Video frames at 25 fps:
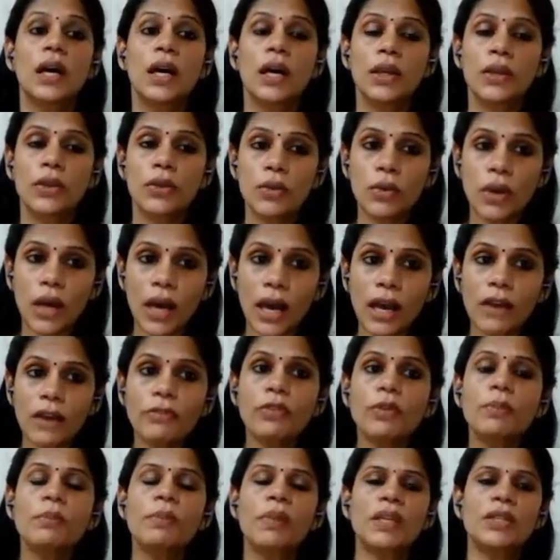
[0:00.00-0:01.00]
you have to
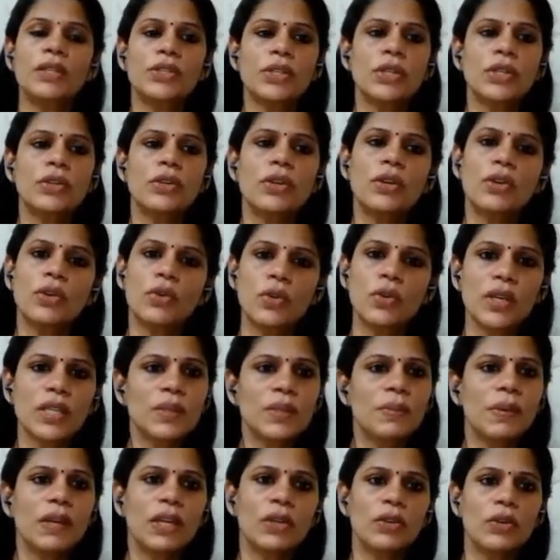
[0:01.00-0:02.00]
mention your
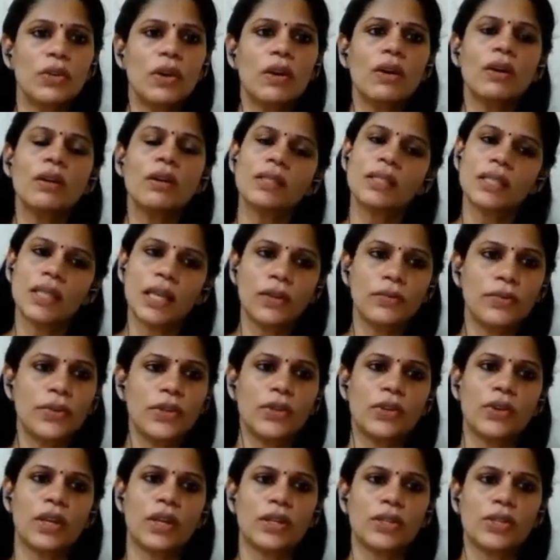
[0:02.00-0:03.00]
USP in your self
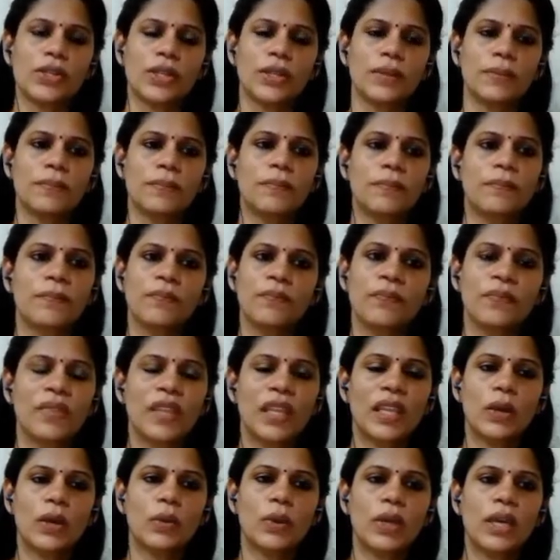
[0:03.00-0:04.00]
introduction.
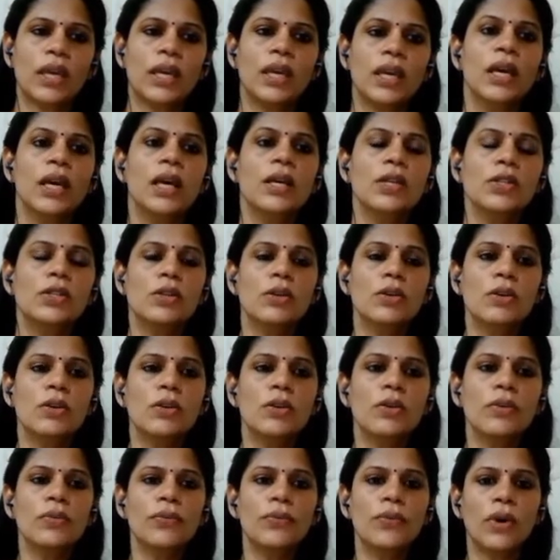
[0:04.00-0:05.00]
Okay,
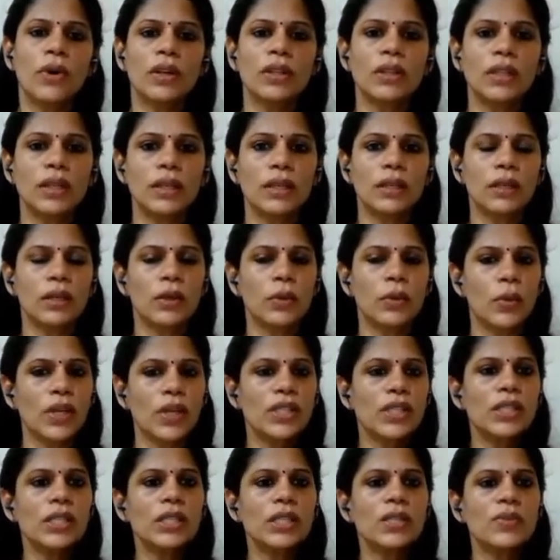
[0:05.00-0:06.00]
so for the
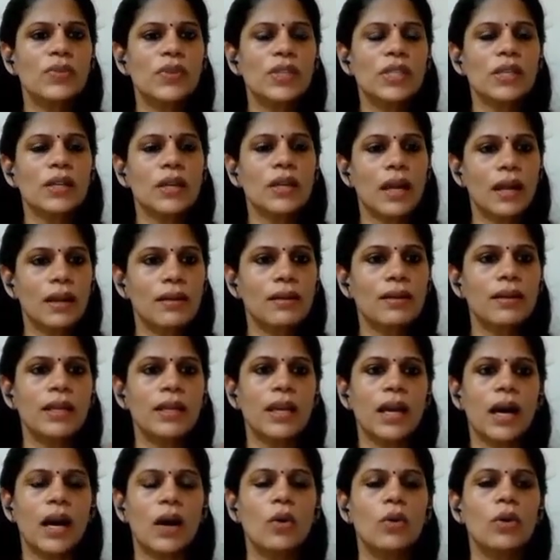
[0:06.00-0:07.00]
questions which are
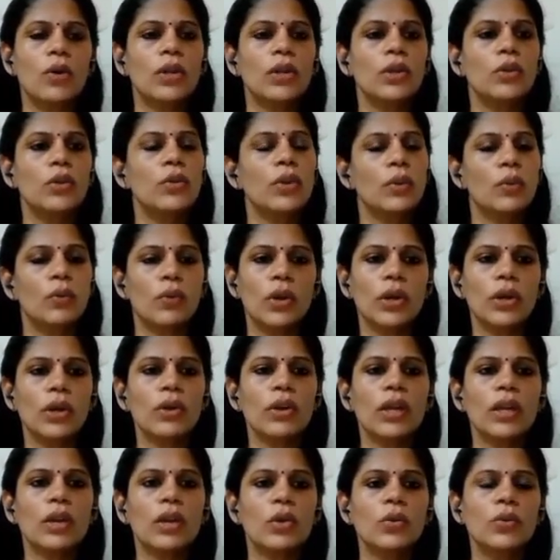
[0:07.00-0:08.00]
already out, what you
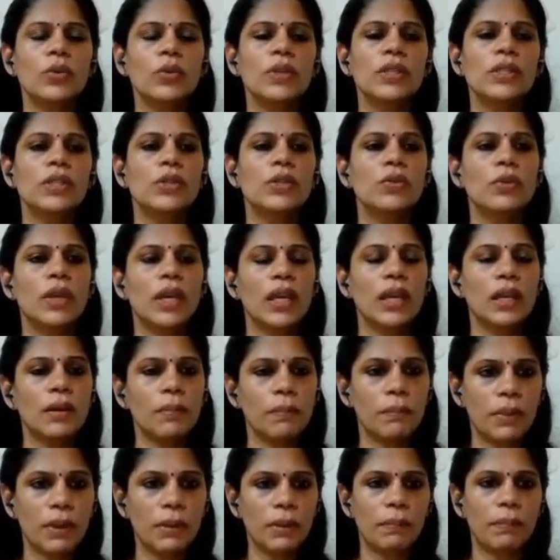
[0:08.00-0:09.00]
can do is you can
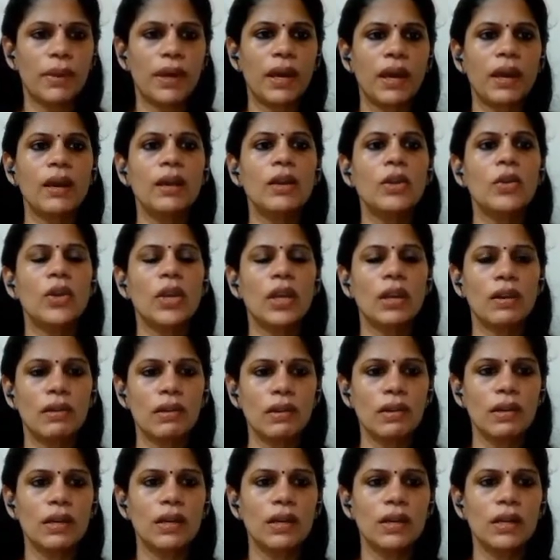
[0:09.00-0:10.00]
prepare, you can
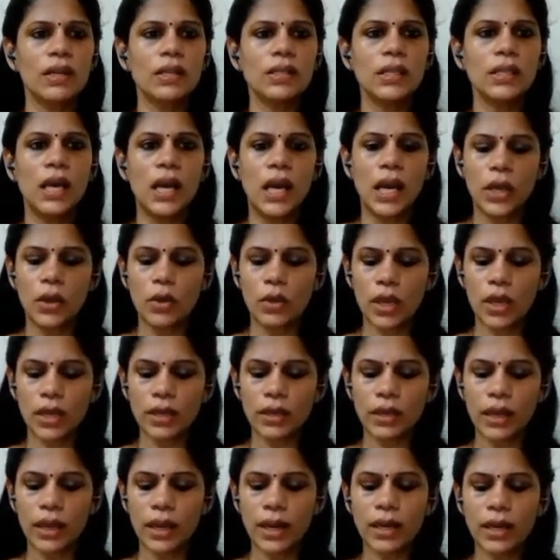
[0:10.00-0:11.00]
rehearse, you can
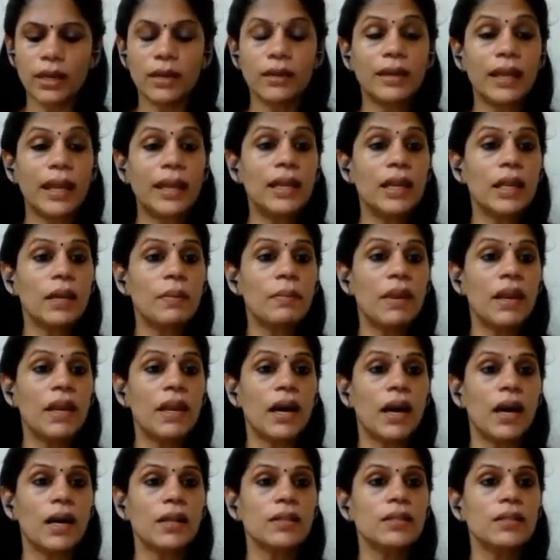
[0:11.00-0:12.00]
get tailor-made
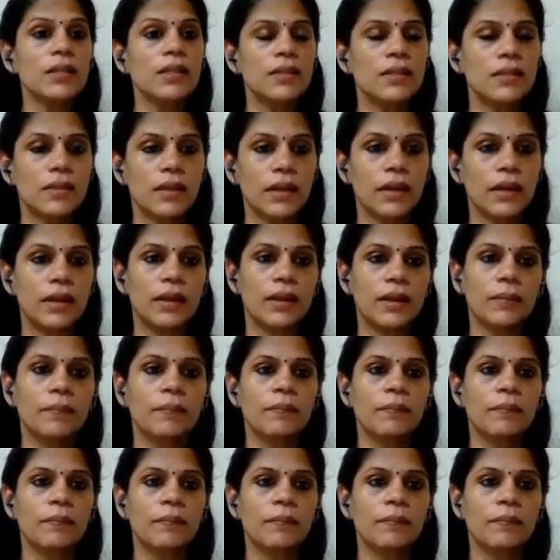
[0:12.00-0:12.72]
answers ready.